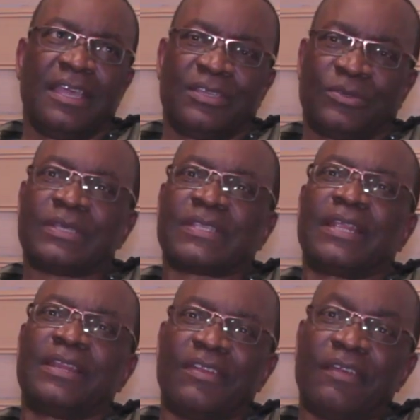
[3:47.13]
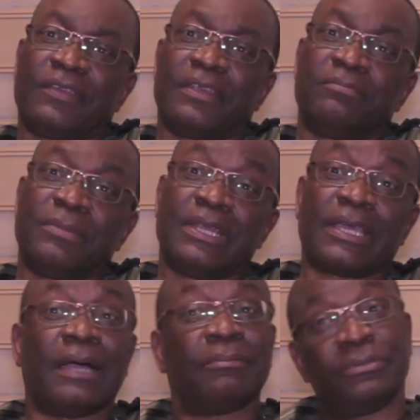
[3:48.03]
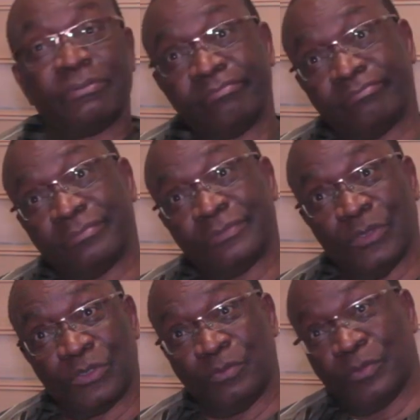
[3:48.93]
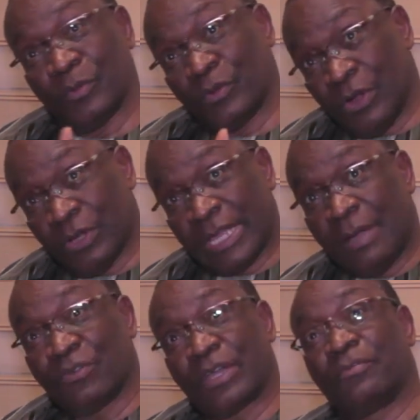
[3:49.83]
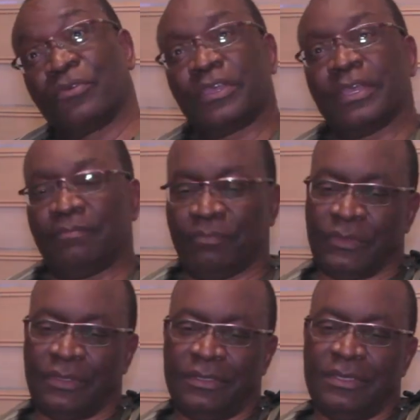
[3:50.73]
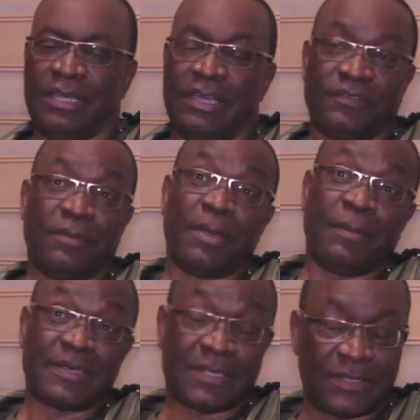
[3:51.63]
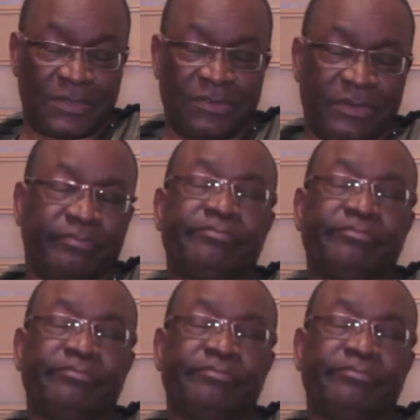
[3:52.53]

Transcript: So I started driving minicab, what you people call kabu here, after my master's degree.